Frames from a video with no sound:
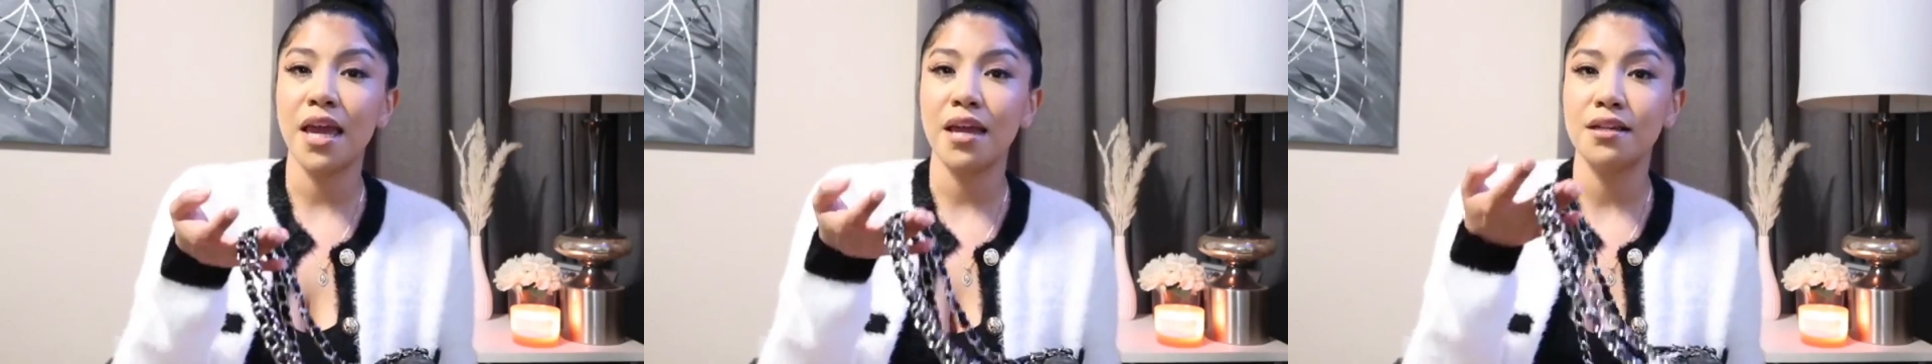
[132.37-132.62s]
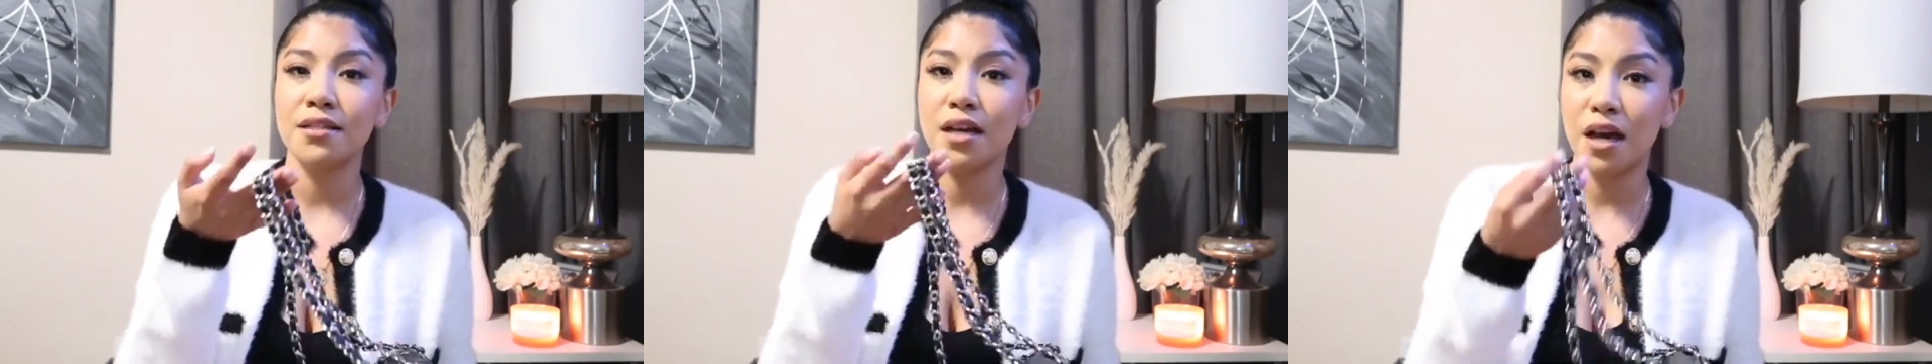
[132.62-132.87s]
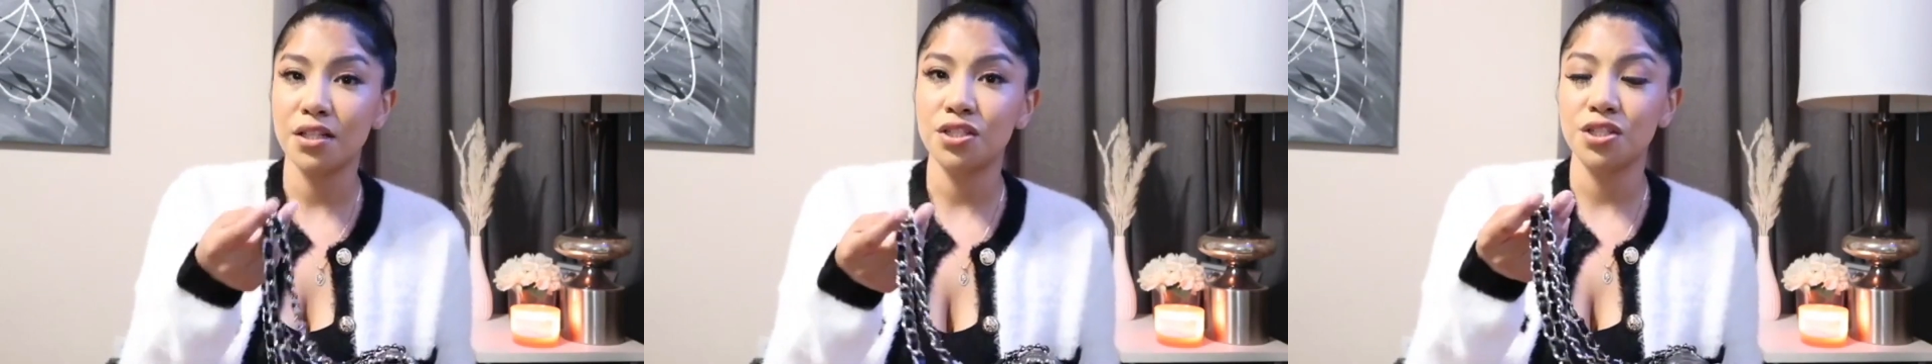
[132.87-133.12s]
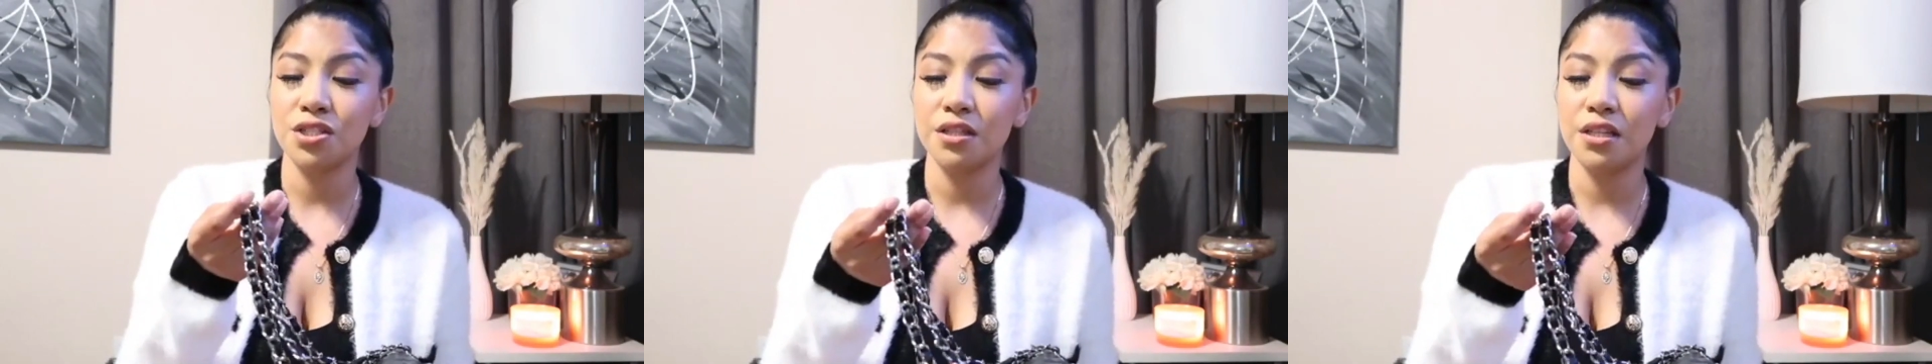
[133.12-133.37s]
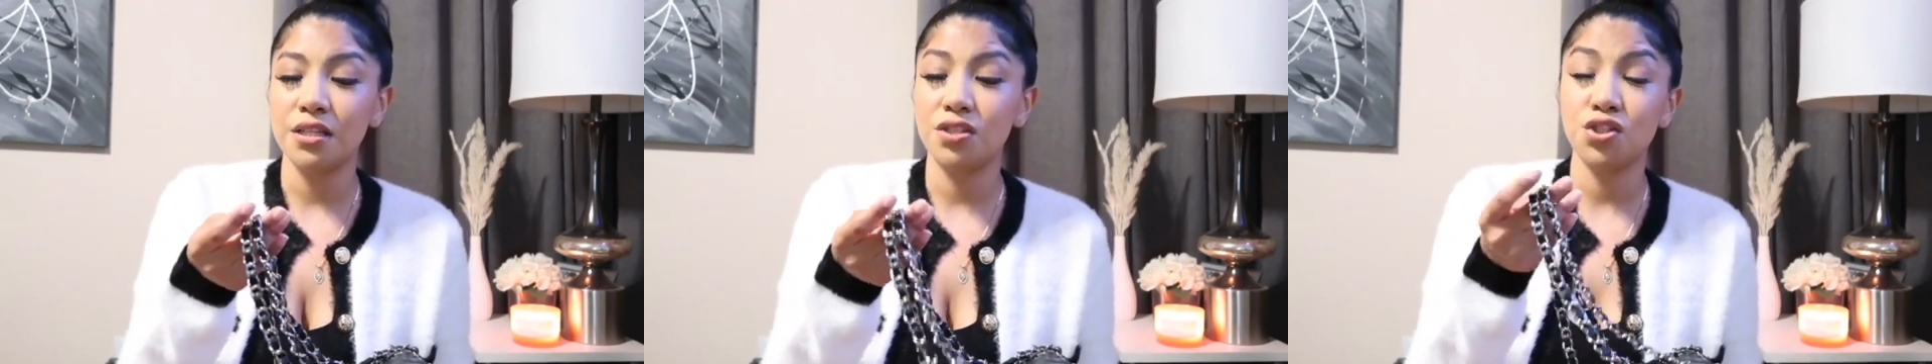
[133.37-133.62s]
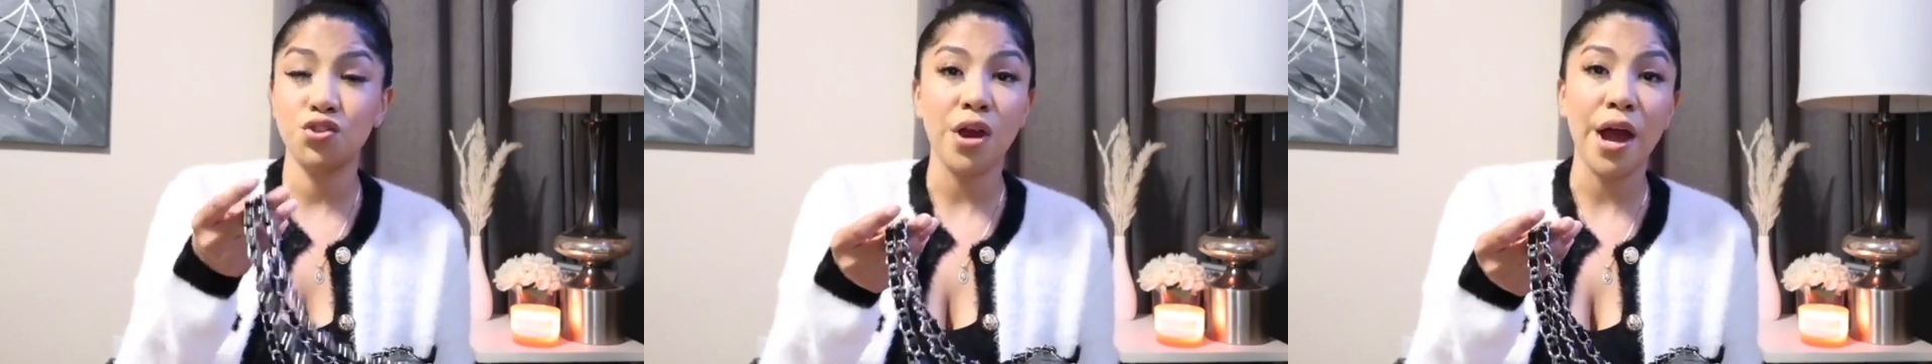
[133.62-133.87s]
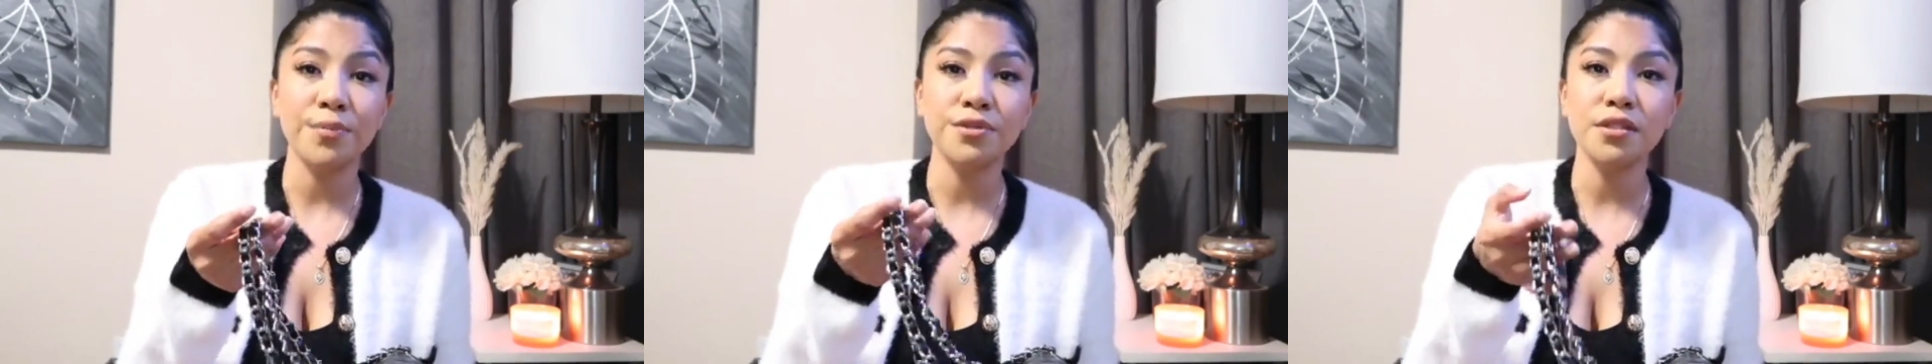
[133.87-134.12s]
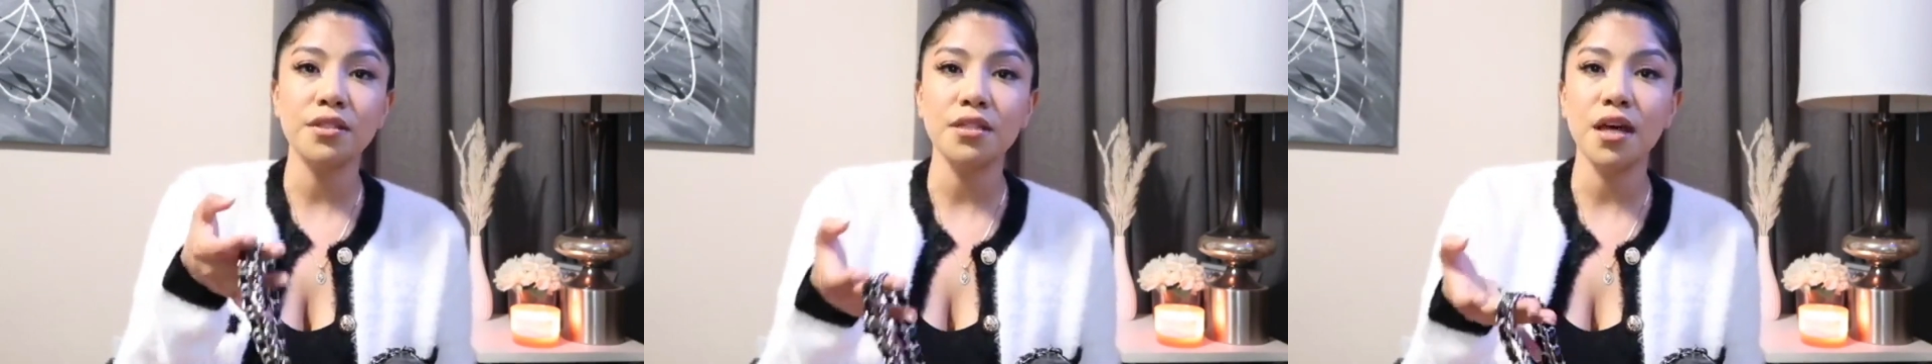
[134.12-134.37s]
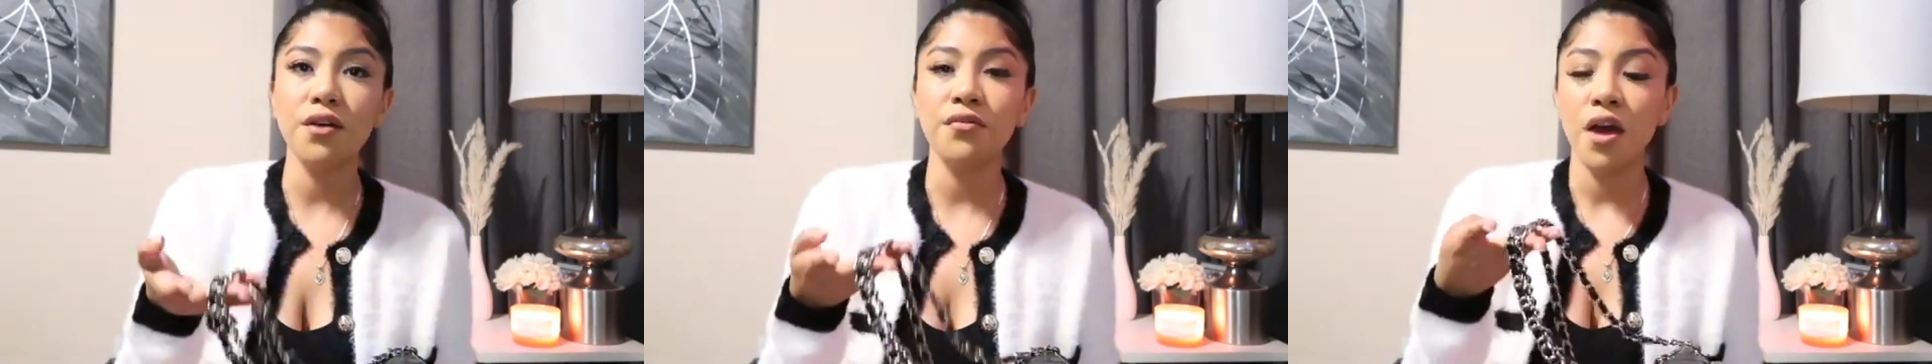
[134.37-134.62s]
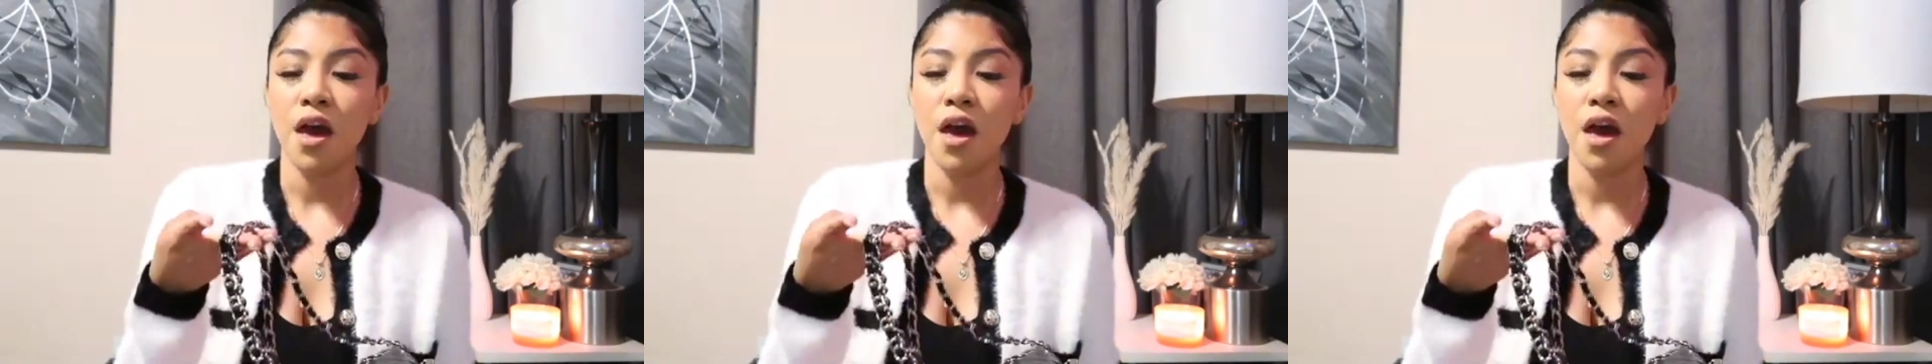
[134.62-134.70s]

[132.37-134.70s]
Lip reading: and touch these straps and stuff,